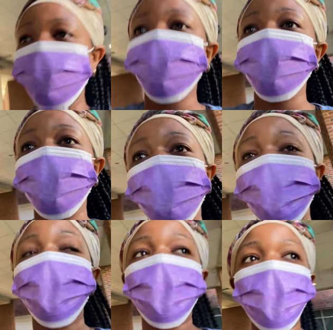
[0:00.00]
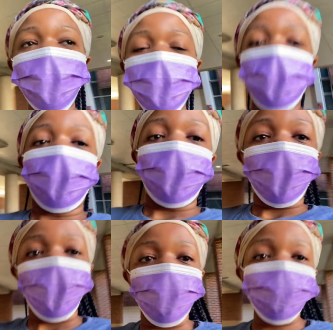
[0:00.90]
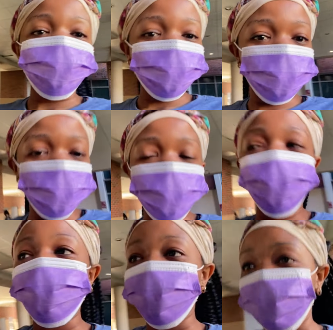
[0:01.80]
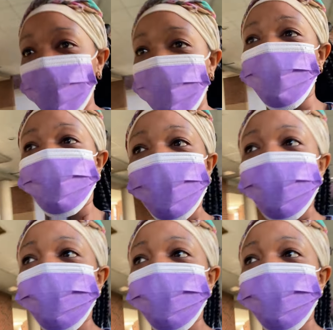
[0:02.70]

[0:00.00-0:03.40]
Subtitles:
So I'm just working towards getting the body